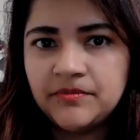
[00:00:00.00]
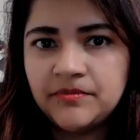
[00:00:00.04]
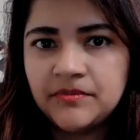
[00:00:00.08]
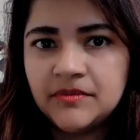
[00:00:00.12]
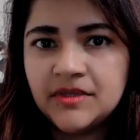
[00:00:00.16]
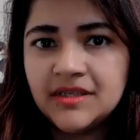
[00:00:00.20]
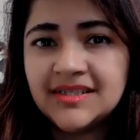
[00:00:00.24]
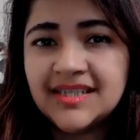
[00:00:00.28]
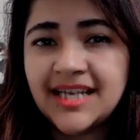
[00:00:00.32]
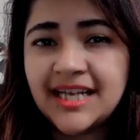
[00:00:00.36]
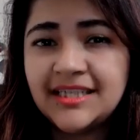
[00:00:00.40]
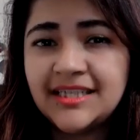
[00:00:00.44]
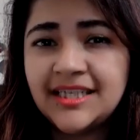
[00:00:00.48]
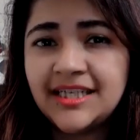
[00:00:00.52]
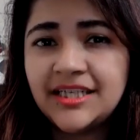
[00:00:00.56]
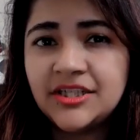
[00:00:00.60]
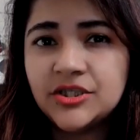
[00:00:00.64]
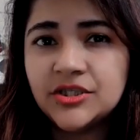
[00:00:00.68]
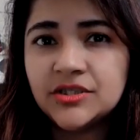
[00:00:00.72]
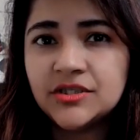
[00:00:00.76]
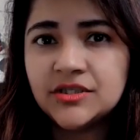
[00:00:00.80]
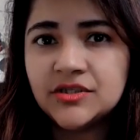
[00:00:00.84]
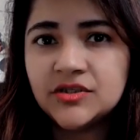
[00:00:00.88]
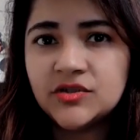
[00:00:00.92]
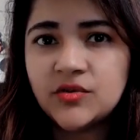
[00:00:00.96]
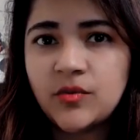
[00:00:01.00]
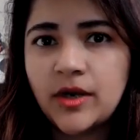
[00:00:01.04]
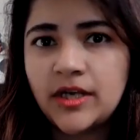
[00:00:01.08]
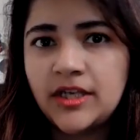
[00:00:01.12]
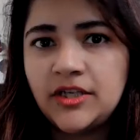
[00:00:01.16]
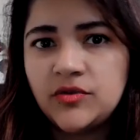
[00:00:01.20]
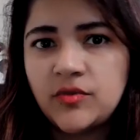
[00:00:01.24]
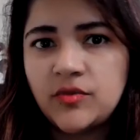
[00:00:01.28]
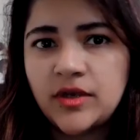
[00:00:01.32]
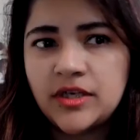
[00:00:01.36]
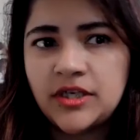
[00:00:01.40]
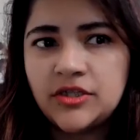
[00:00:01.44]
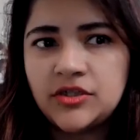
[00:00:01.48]
The citation is
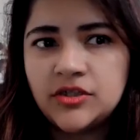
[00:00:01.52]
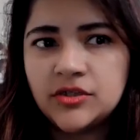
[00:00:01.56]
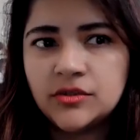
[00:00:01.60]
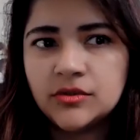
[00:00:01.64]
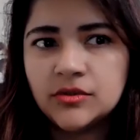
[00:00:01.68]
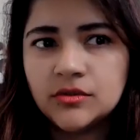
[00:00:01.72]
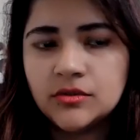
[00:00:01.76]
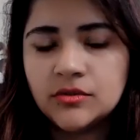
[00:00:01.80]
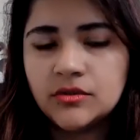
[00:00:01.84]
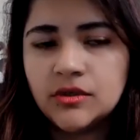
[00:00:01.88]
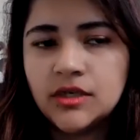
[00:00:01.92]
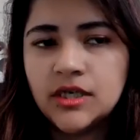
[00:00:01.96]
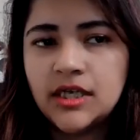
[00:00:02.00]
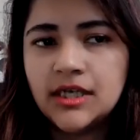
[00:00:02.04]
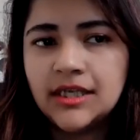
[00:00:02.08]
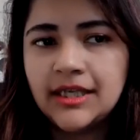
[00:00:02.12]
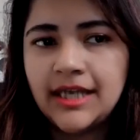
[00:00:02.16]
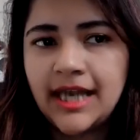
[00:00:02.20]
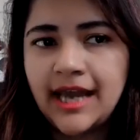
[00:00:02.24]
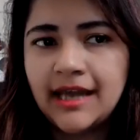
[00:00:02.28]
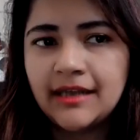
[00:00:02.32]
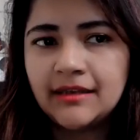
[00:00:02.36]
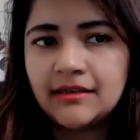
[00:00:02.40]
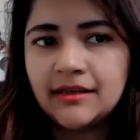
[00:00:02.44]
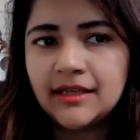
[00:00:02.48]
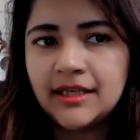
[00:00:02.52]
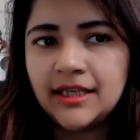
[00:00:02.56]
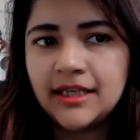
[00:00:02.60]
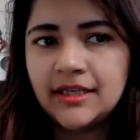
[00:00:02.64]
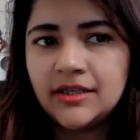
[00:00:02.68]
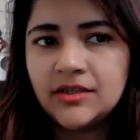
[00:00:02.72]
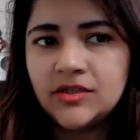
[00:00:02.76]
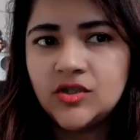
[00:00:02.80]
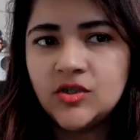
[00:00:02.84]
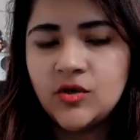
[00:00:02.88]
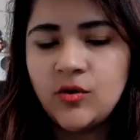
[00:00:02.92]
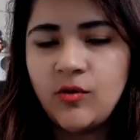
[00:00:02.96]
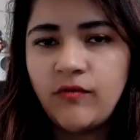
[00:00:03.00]
2022
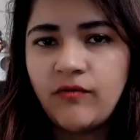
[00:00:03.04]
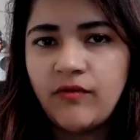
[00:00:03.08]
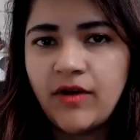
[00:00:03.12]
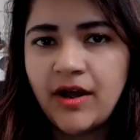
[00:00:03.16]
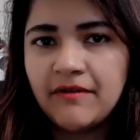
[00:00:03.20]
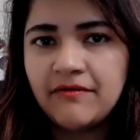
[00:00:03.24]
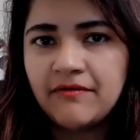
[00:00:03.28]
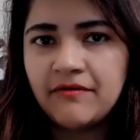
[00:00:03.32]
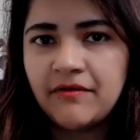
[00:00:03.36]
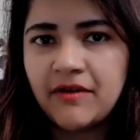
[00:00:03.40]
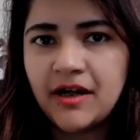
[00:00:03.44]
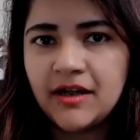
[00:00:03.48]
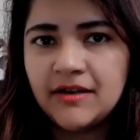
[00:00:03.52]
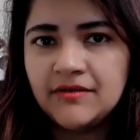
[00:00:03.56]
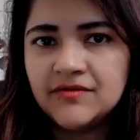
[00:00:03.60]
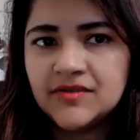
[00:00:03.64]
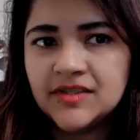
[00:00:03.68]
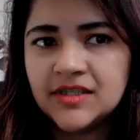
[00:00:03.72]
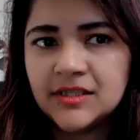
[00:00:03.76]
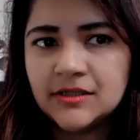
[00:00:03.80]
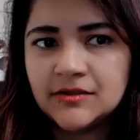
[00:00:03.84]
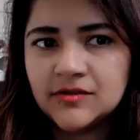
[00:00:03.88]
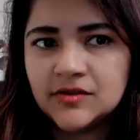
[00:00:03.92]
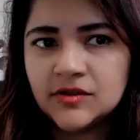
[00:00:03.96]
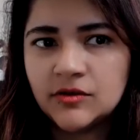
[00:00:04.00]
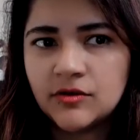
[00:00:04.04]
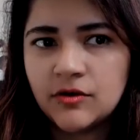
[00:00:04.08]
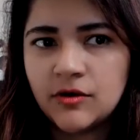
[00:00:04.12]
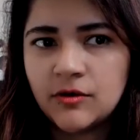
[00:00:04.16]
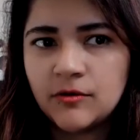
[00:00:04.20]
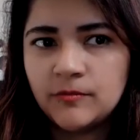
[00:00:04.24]
CanLII 25560.